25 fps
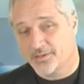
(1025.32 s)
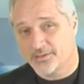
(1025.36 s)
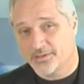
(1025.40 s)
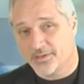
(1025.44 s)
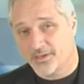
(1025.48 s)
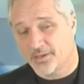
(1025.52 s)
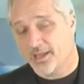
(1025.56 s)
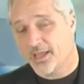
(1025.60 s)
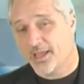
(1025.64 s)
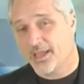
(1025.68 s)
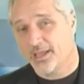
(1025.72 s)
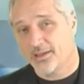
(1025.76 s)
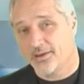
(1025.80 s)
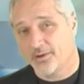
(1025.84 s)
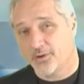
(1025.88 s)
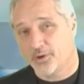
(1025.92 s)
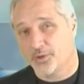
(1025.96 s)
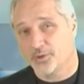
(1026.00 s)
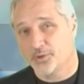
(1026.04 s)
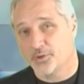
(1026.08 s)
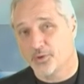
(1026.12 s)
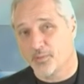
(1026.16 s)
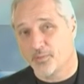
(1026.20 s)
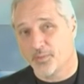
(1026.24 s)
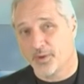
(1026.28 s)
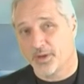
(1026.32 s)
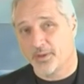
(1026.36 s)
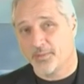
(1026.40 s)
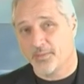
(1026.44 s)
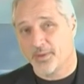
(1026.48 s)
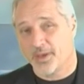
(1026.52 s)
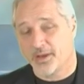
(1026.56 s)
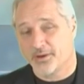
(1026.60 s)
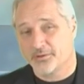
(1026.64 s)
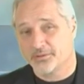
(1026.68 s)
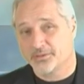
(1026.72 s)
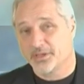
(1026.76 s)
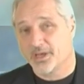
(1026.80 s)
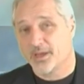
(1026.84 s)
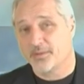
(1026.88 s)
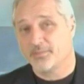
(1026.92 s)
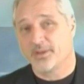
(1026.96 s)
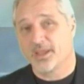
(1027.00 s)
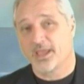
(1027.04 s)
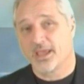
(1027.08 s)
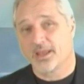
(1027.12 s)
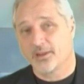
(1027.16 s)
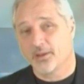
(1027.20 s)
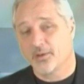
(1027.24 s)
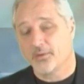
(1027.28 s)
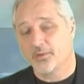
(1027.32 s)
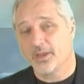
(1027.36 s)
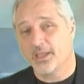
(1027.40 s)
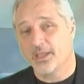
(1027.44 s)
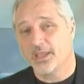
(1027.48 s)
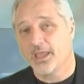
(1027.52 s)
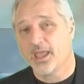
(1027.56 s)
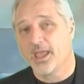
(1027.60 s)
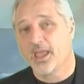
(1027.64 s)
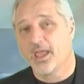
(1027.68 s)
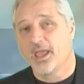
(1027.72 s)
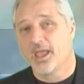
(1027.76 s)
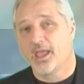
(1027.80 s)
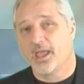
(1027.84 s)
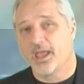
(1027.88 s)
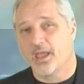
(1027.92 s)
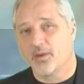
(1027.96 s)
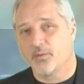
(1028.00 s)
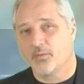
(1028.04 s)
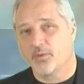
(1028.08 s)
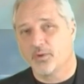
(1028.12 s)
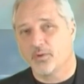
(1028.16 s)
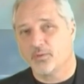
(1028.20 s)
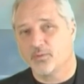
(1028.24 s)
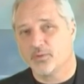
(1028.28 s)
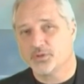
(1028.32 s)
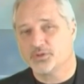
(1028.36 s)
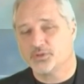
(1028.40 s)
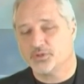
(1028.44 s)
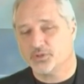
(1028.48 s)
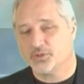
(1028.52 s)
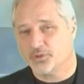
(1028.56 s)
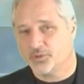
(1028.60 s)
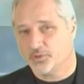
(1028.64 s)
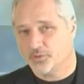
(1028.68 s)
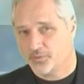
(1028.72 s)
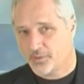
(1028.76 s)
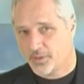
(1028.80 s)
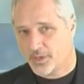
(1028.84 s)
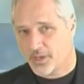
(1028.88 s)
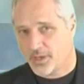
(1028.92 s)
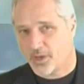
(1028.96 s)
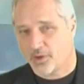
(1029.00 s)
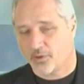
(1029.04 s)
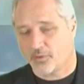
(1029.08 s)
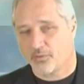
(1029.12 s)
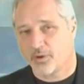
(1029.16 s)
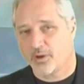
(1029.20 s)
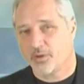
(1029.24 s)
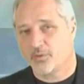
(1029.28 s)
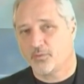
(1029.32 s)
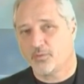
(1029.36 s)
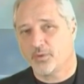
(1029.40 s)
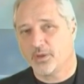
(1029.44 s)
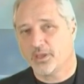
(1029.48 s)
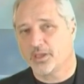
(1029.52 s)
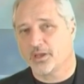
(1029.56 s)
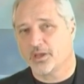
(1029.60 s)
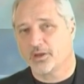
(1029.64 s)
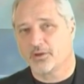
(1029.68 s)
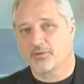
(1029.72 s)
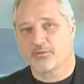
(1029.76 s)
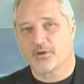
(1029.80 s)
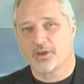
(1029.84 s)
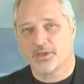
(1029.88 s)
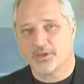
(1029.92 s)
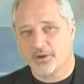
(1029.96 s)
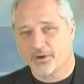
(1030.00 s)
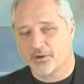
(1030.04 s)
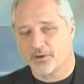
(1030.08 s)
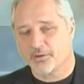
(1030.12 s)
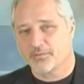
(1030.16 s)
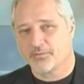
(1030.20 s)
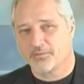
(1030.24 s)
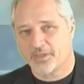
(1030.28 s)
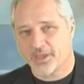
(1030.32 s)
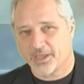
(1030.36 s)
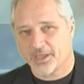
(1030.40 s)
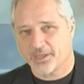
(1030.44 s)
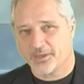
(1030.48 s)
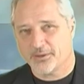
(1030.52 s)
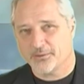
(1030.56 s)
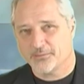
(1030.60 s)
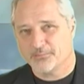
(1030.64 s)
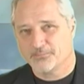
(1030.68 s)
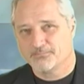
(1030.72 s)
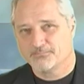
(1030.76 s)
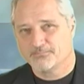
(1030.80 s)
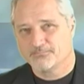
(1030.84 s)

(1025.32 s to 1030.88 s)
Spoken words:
us today on Your Money Matters. I'm Dan Loney, and we wish you a great week and a great year. Thank you.